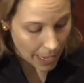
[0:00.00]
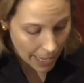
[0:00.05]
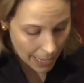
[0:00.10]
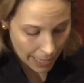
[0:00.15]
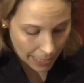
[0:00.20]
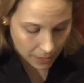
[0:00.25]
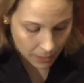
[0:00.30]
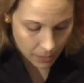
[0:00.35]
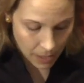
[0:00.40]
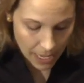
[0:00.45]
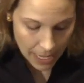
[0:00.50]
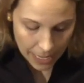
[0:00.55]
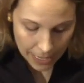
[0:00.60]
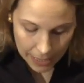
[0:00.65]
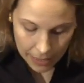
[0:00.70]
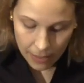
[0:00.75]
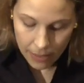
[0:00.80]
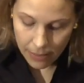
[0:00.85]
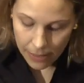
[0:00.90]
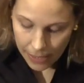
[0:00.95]
And
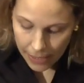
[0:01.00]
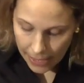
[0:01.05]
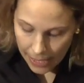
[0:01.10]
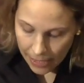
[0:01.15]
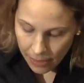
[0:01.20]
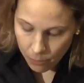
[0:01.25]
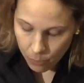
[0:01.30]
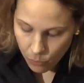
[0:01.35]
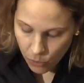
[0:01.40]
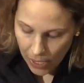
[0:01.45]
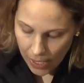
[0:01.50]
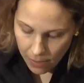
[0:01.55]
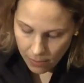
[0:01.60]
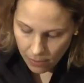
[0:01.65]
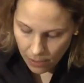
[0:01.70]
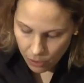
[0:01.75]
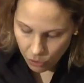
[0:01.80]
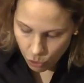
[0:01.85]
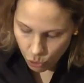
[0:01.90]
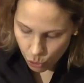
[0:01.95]
it is, again,
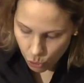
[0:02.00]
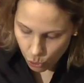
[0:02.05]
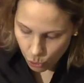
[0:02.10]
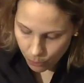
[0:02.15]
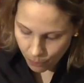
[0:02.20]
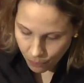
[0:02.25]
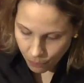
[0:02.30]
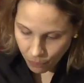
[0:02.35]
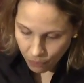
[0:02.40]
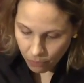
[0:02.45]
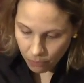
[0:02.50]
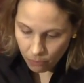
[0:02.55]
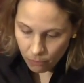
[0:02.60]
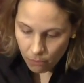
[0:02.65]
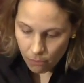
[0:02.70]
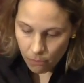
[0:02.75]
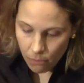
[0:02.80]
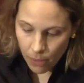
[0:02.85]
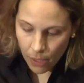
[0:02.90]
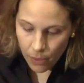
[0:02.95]
takes us to
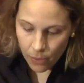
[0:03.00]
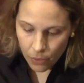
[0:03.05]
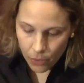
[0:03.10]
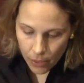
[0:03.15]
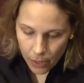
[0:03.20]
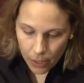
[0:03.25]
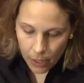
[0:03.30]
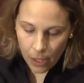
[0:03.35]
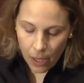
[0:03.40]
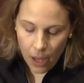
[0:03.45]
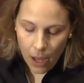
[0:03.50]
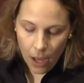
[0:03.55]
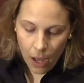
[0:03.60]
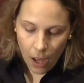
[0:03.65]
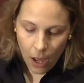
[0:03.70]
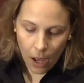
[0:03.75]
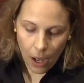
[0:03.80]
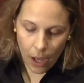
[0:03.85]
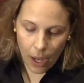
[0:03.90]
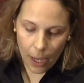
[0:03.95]
the
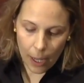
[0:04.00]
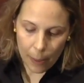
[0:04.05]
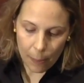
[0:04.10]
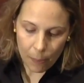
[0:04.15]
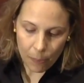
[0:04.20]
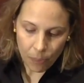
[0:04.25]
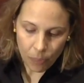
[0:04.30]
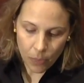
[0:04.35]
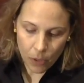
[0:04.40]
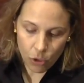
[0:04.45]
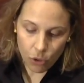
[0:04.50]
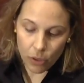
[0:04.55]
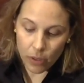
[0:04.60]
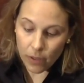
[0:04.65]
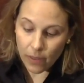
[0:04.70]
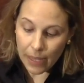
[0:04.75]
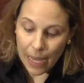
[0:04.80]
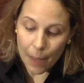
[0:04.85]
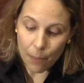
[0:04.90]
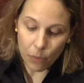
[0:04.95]

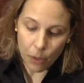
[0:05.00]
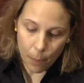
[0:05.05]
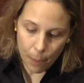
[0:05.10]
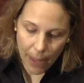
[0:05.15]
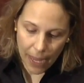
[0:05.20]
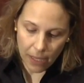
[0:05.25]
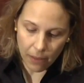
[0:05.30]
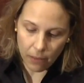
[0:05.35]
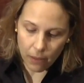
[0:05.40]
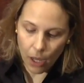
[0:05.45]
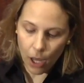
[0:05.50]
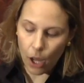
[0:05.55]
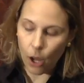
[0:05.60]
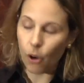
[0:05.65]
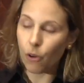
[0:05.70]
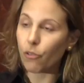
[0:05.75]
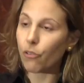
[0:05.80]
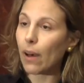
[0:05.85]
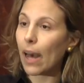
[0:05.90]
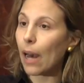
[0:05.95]
same debate
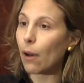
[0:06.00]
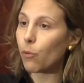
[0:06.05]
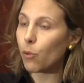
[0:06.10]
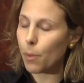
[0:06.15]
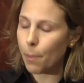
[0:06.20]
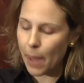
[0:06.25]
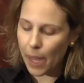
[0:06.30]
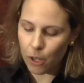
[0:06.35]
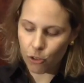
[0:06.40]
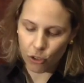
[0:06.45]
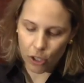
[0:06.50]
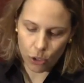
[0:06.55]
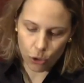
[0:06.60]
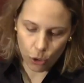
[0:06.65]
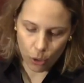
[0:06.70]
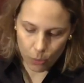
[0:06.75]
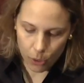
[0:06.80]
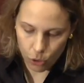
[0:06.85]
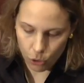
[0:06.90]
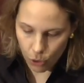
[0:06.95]
of how we manage
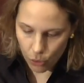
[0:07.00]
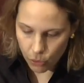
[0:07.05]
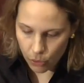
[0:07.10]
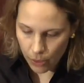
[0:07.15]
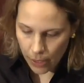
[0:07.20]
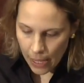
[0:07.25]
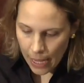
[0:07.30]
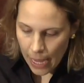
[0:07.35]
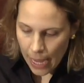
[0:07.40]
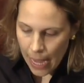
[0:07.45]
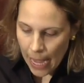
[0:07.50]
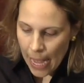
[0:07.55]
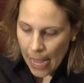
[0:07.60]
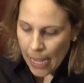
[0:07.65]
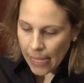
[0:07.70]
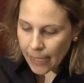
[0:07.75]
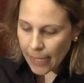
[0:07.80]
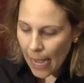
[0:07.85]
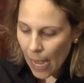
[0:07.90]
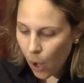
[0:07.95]
economic growth.
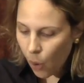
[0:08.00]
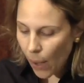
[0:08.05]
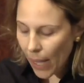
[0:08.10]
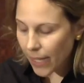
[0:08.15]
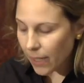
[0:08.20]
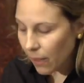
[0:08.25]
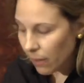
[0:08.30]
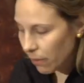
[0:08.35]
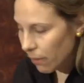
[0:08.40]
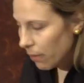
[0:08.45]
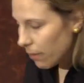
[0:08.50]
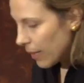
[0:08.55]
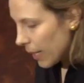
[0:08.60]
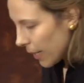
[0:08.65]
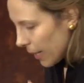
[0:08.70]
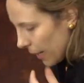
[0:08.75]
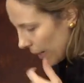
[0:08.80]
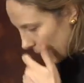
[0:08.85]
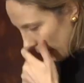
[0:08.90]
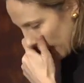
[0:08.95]
Now, another
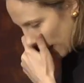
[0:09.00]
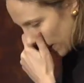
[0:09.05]
thing, and